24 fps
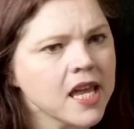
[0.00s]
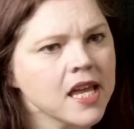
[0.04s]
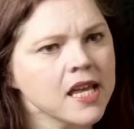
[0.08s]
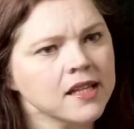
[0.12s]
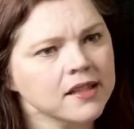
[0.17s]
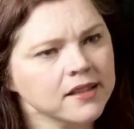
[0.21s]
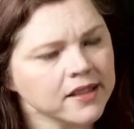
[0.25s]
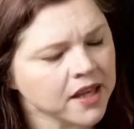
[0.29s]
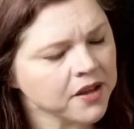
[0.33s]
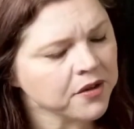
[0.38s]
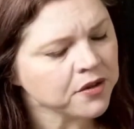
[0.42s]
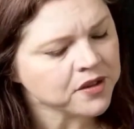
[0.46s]

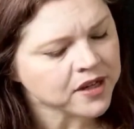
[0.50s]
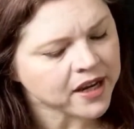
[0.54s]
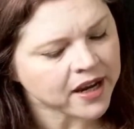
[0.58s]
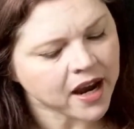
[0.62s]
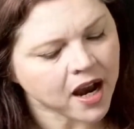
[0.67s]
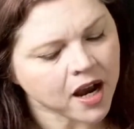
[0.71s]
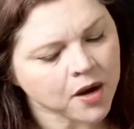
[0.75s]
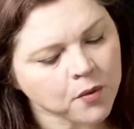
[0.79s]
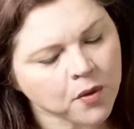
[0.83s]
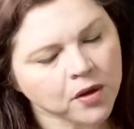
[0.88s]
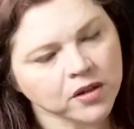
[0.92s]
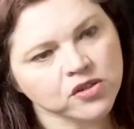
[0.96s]
The other day,
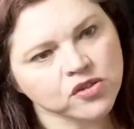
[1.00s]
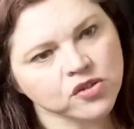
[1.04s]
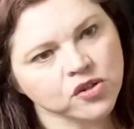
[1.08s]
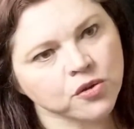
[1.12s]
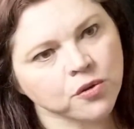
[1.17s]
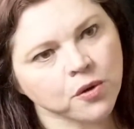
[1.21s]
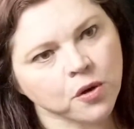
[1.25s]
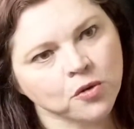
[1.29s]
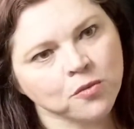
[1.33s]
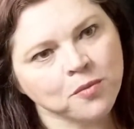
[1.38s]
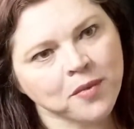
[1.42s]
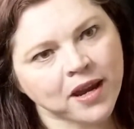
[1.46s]
I watched a
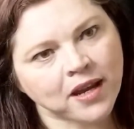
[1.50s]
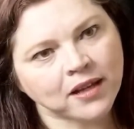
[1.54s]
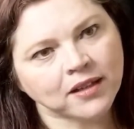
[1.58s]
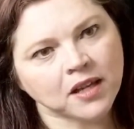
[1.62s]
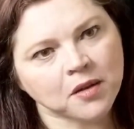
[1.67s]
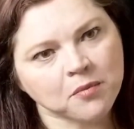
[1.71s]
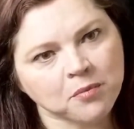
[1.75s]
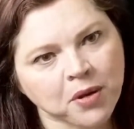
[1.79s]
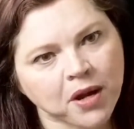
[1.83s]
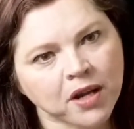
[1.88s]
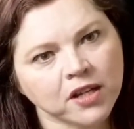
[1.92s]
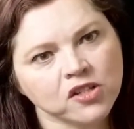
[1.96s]
grown man
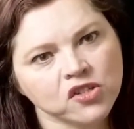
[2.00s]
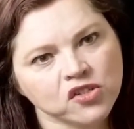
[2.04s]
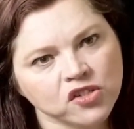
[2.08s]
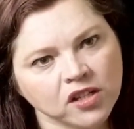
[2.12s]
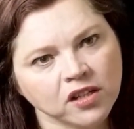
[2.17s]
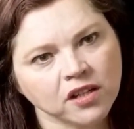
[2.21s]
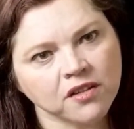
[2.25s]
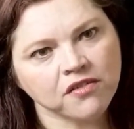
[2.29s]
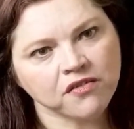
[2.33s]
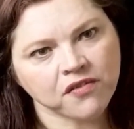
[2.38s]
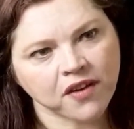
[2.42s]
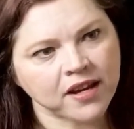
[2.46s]
get punched
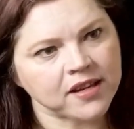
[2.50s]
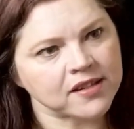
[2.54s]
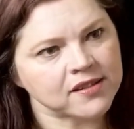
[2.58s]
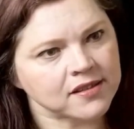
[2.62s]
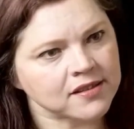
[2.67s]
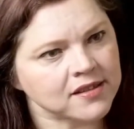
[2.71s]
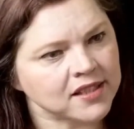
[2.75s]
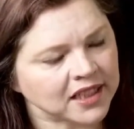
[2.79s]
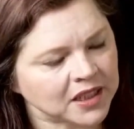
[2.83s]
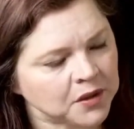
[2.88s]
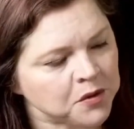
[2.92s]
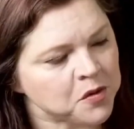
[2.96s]
in the face
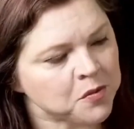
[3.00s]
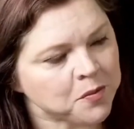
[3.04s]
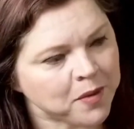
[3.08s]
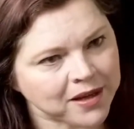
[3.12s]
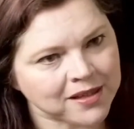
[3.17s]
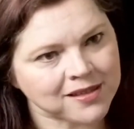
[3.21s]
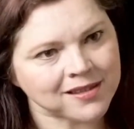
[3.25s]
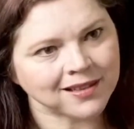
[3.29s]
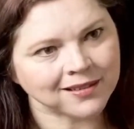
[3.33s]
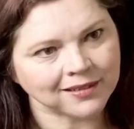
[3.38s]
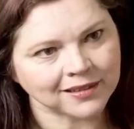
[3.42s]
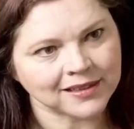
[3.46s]
until he was
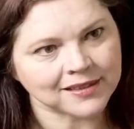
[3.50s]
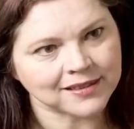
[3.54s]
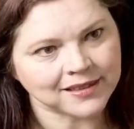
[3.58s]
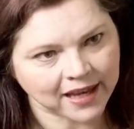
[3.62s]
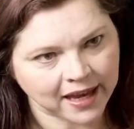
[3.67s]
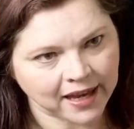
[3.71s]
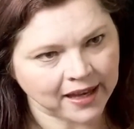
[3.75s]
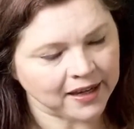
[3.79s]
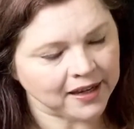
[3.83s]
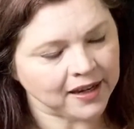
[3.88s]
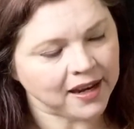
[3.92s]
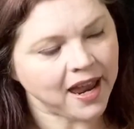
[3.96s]
basically
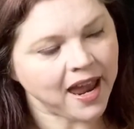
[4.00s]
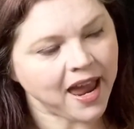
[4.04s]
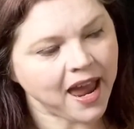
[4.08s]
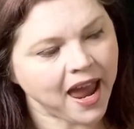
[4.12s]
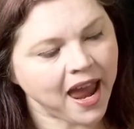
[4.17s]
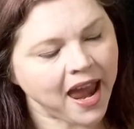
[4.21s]
dead,